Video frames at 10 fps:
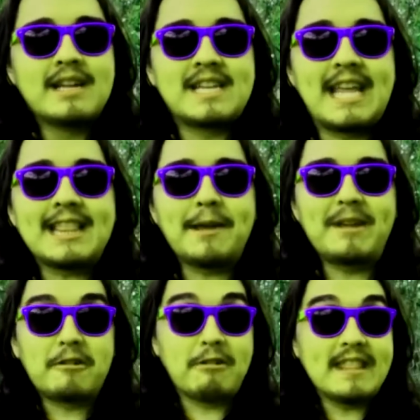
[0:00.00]
to get them
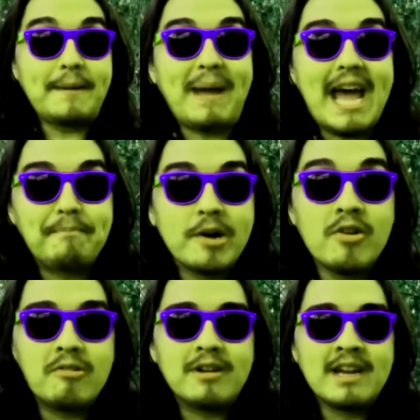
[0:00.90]
in a really bad
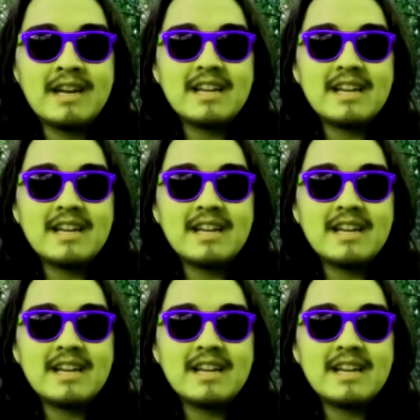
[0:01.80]
mood